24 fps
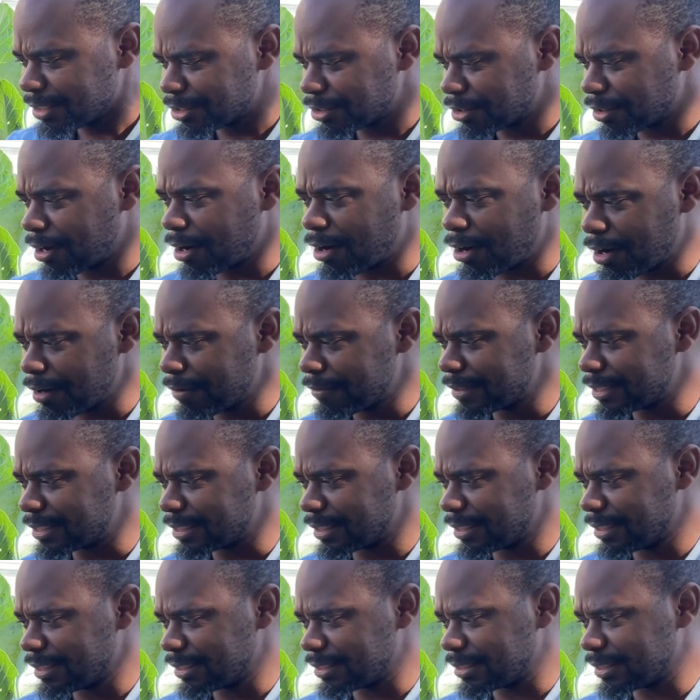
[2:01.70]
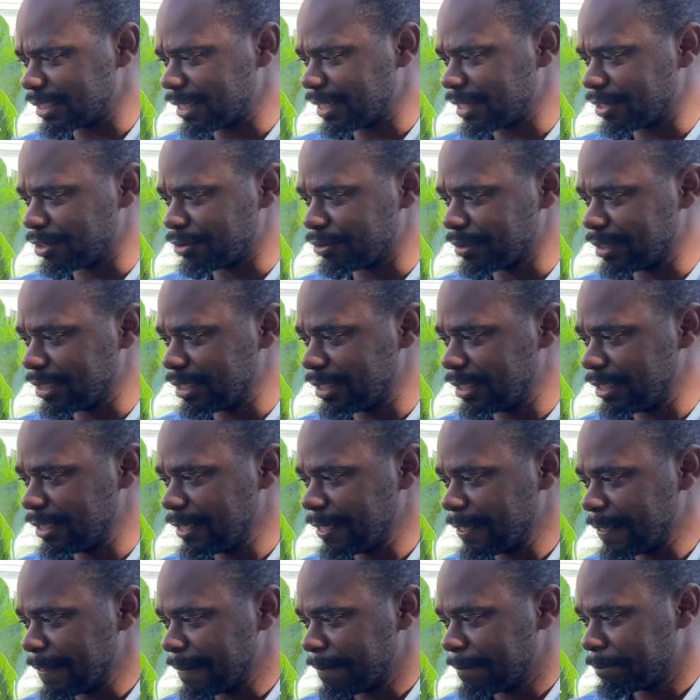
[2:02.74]
you're harvesting the celery,
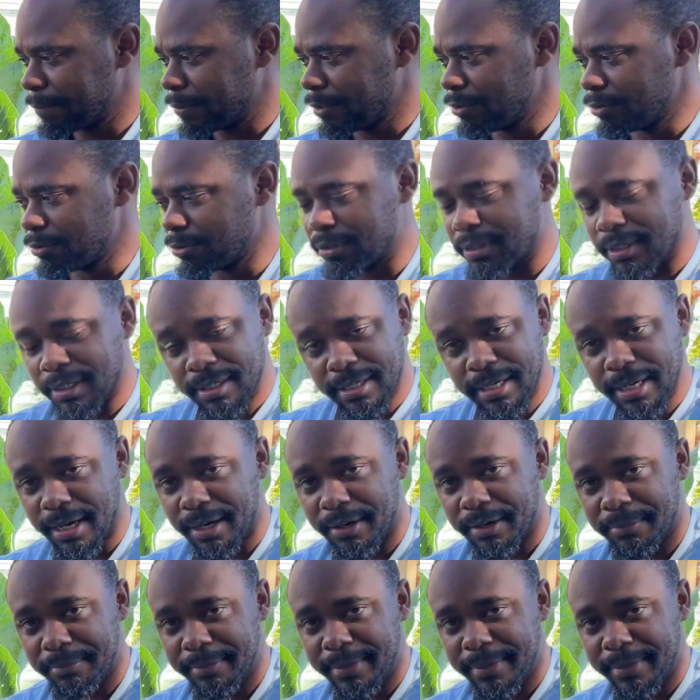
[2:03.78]
you can cut them